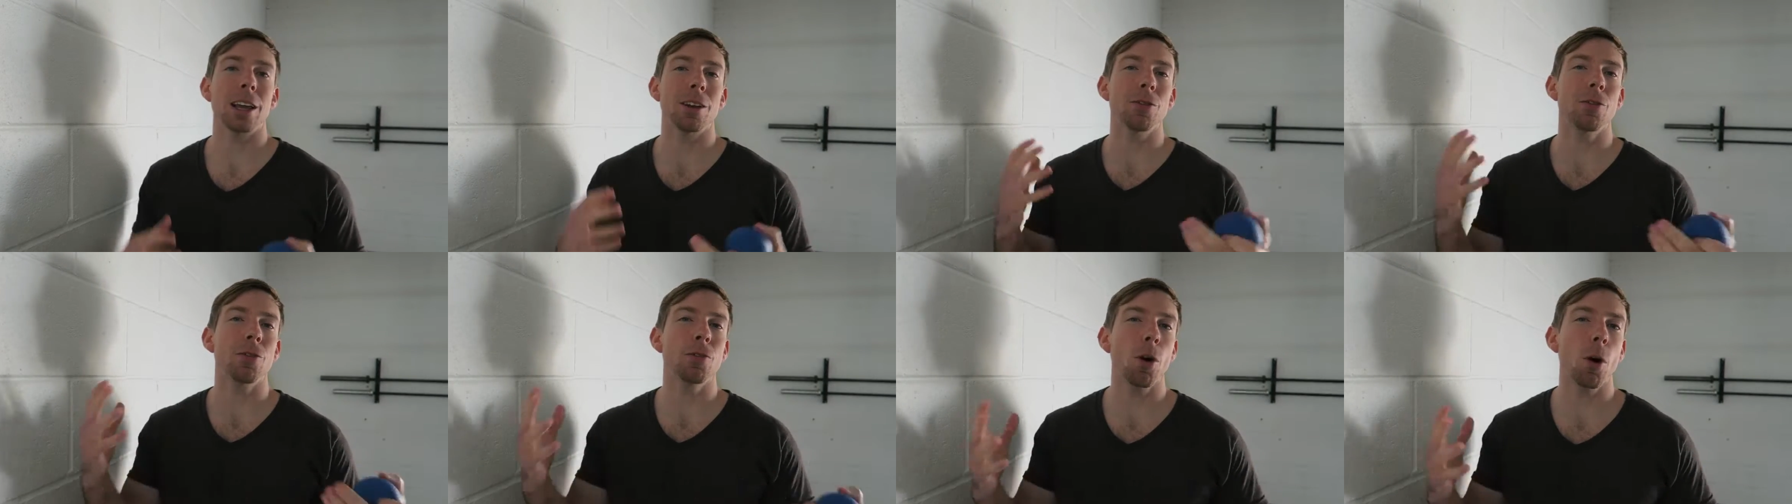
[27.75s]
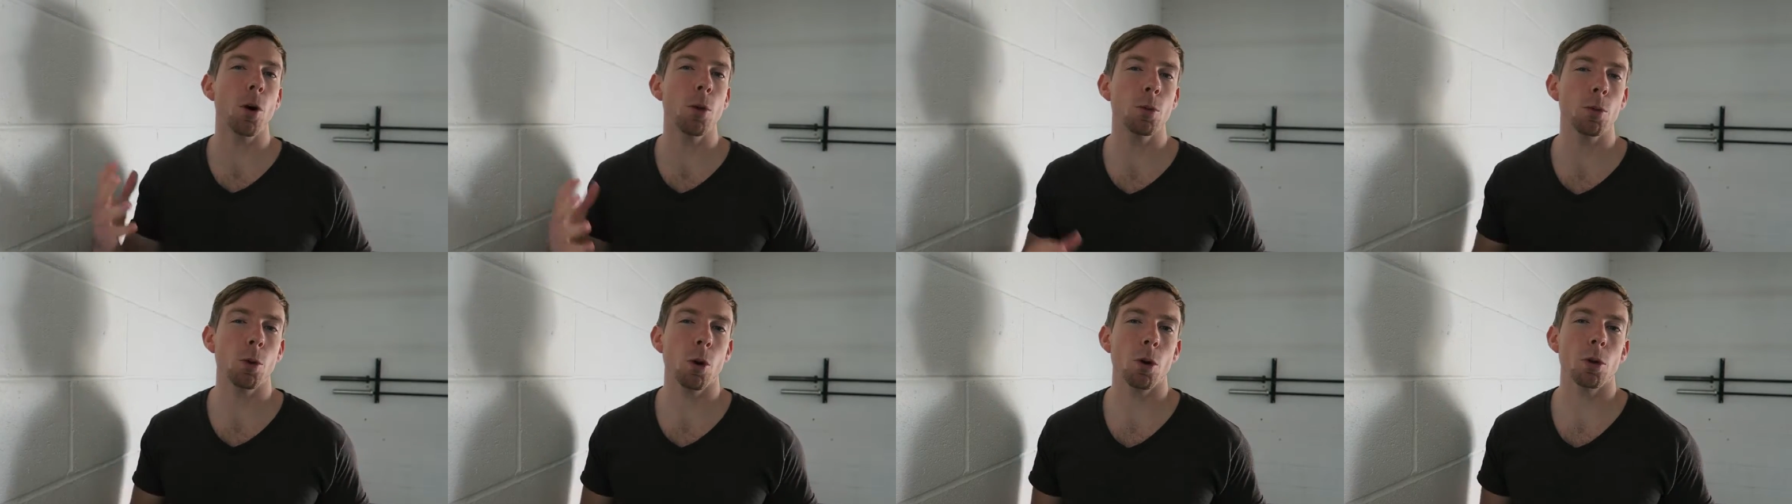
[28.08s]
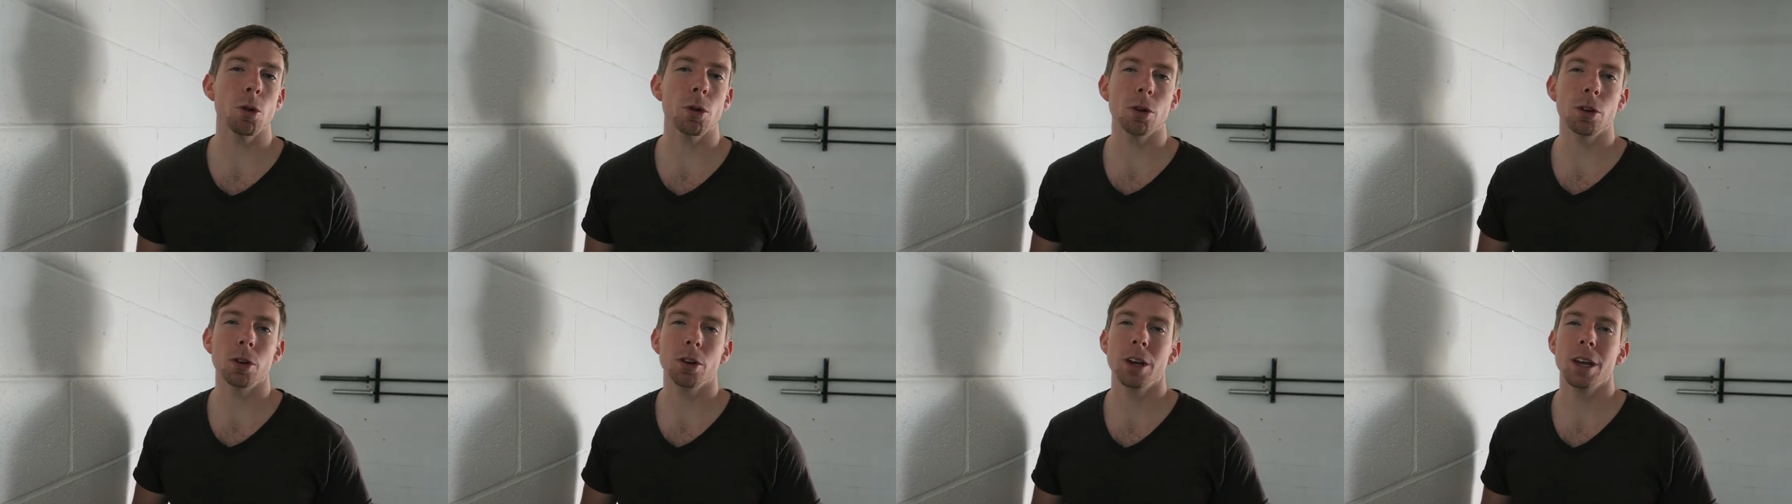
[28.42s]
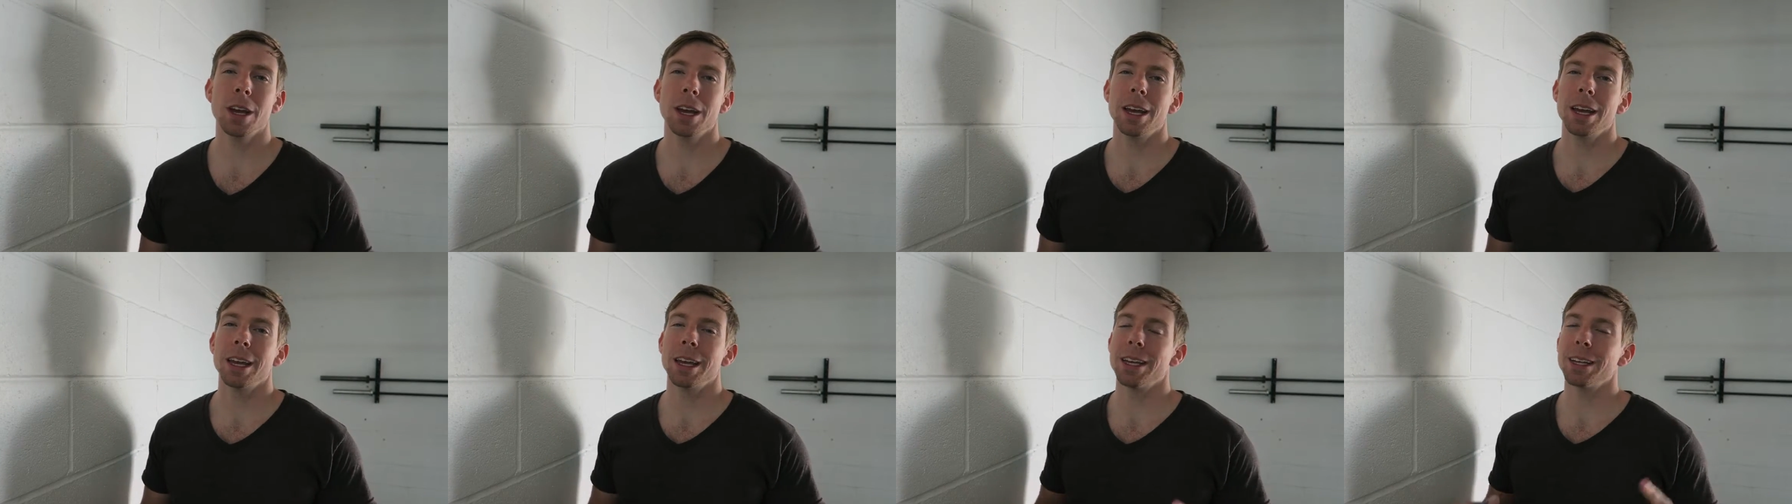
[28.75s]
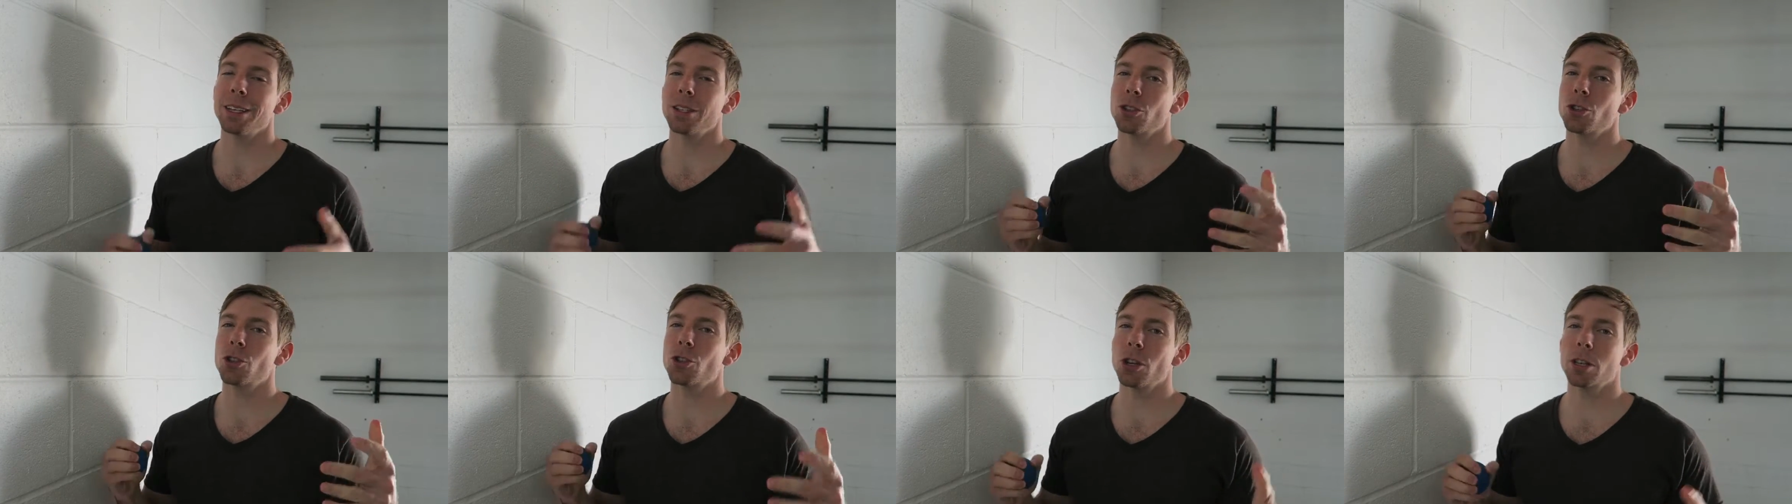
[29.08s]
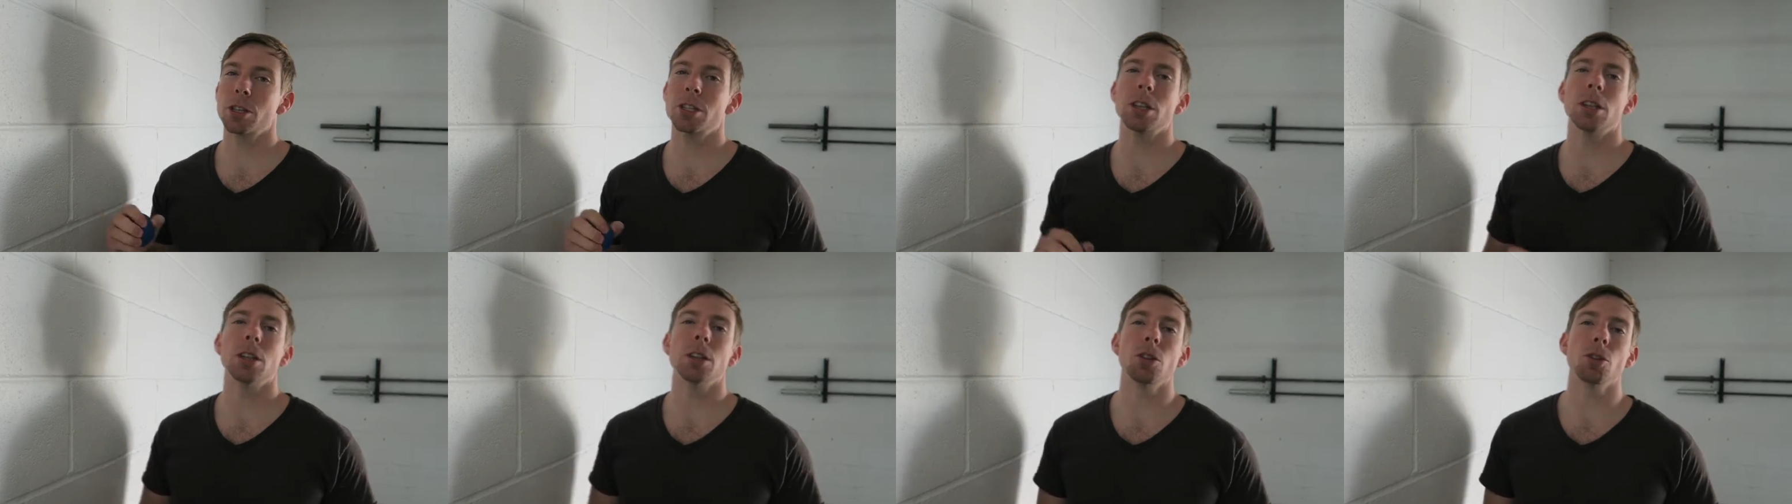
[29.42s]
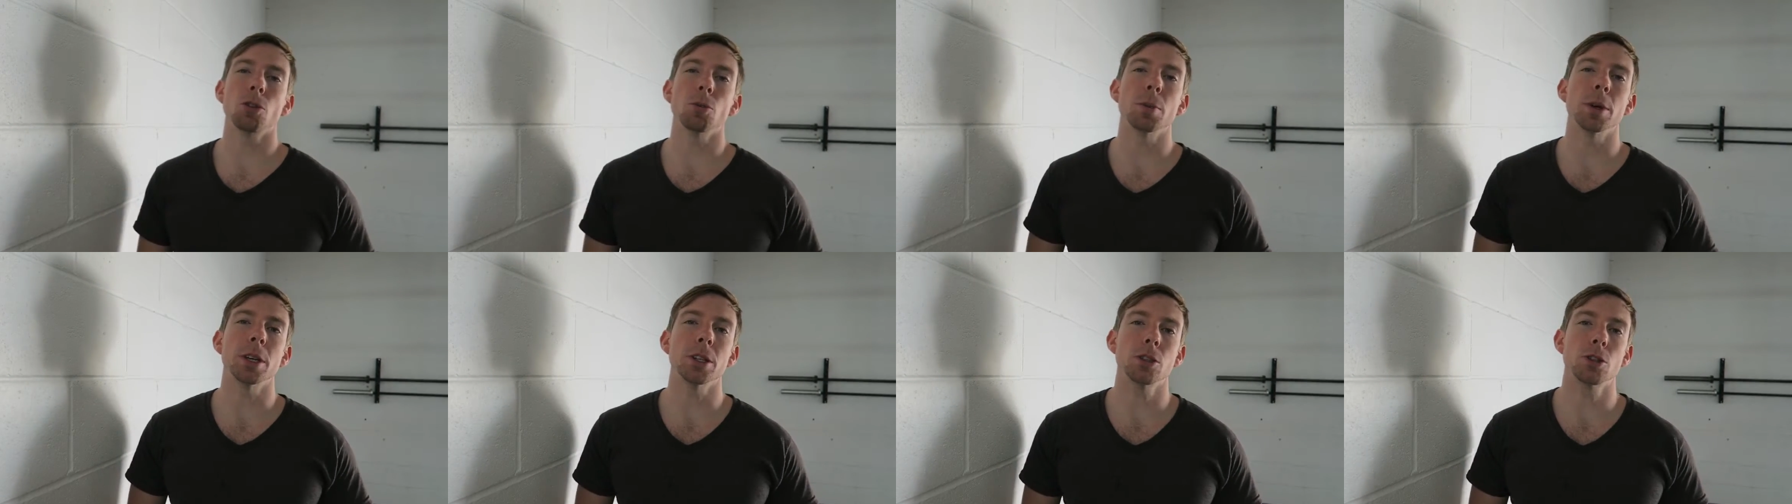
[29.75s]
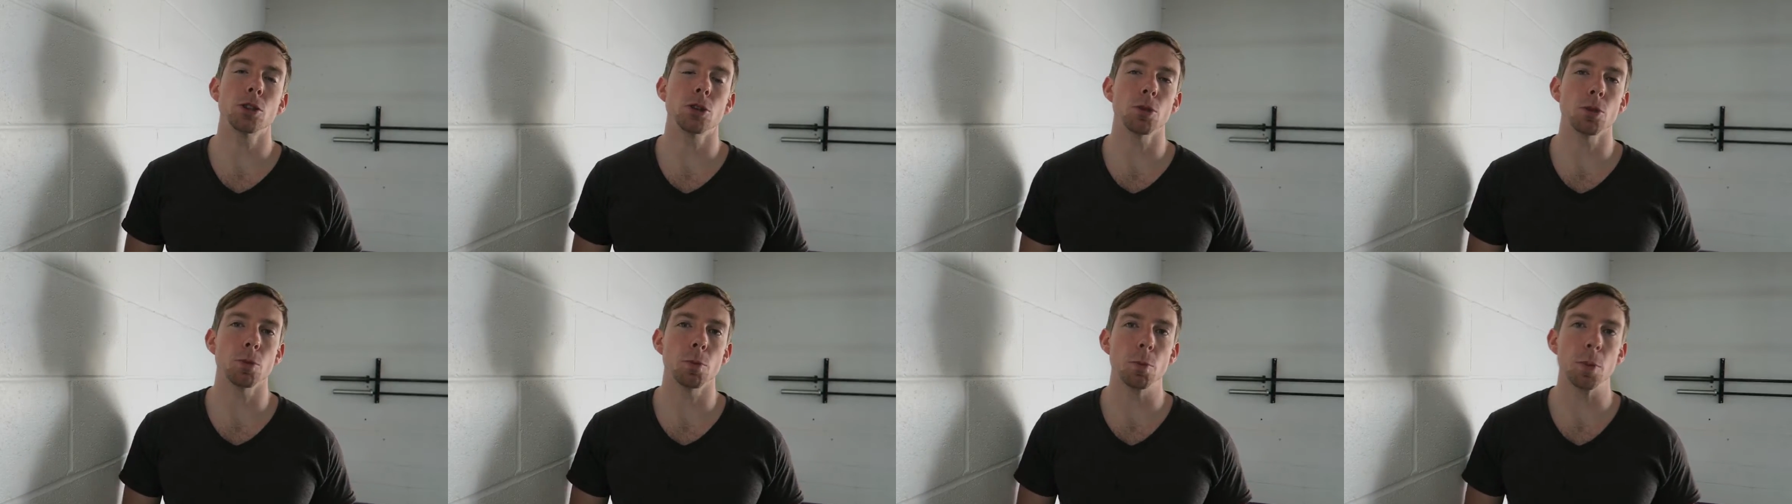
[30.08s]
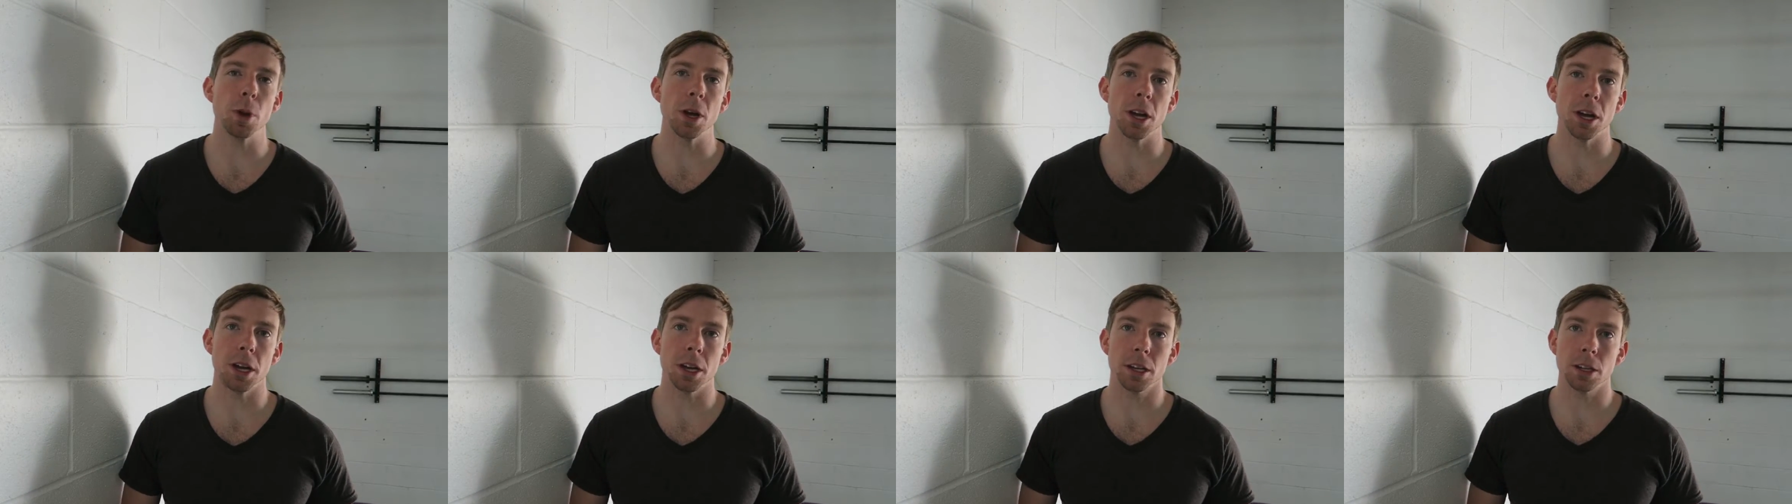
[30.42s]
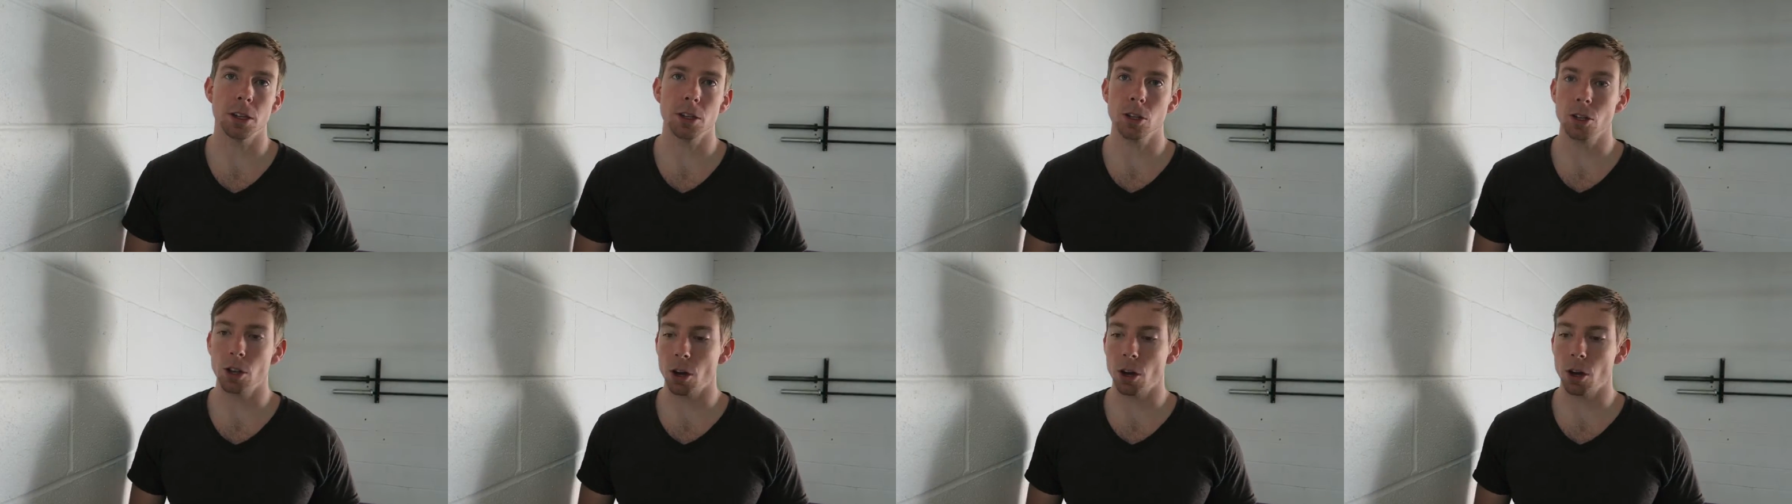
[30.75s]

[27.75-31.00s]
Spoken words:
A foam roller is just a little bit too big.